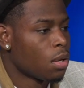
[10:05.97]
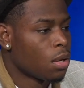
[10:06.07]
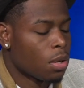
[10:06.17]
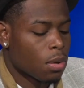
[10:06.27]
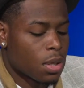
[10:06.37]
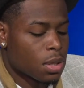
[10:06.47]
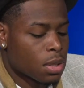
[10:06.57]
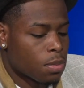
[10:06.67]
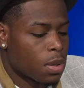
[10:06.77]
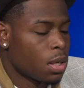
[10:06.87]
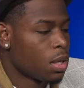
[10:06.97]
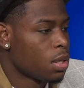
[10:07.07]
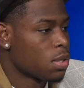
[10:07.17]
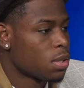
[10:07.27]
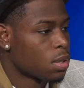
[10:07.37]
yo, this is what it
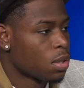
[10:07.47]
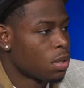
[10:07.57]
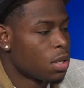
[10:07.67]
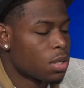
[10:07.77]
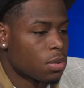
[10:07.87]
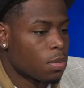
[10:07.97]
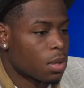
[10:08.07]
is, this is what